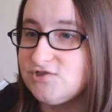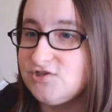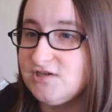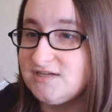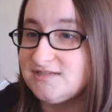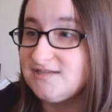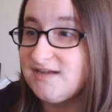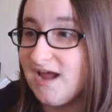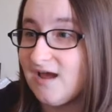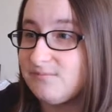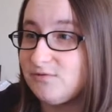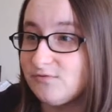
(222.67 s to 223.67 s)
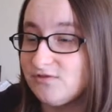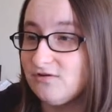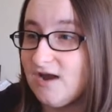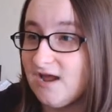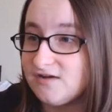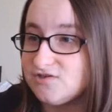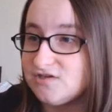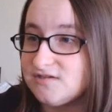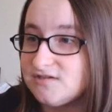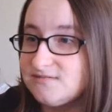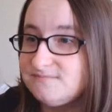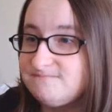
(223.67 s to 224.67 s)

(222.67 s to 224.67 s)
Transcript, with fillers: she isn't happy with their actions.